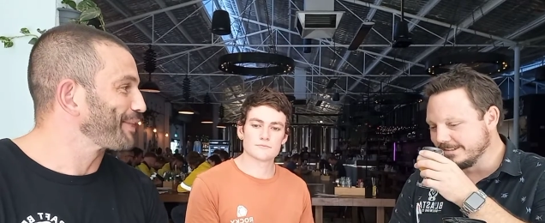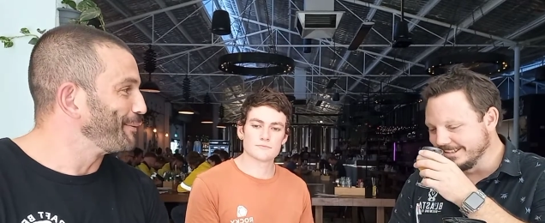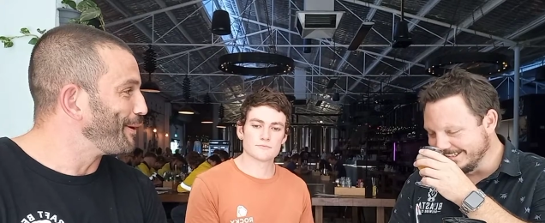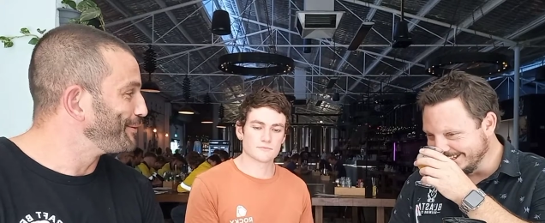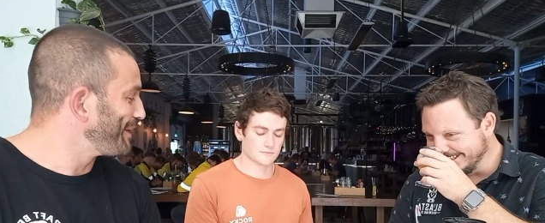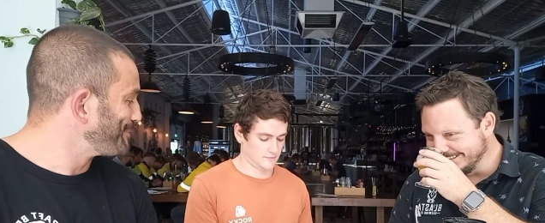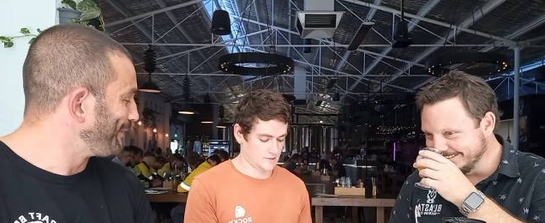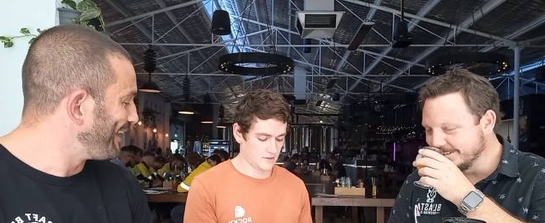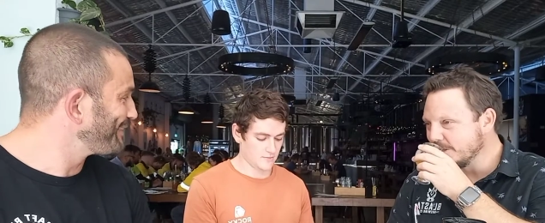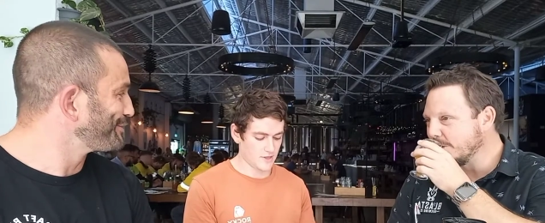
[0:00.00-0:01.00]
Speaker 1: Well done,
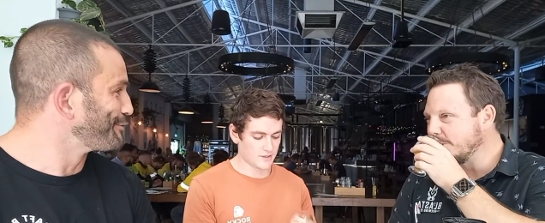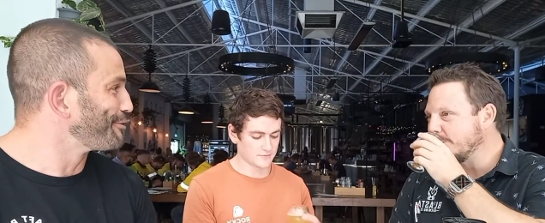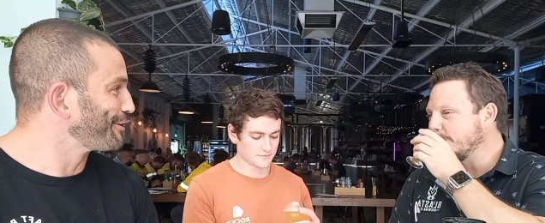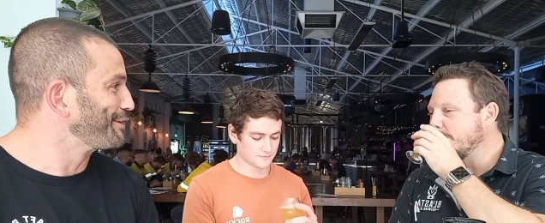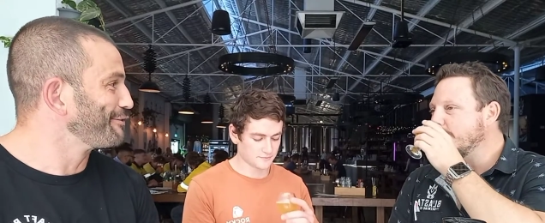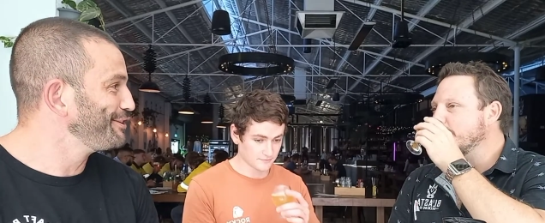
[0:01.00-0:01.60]
Blasta and Rocky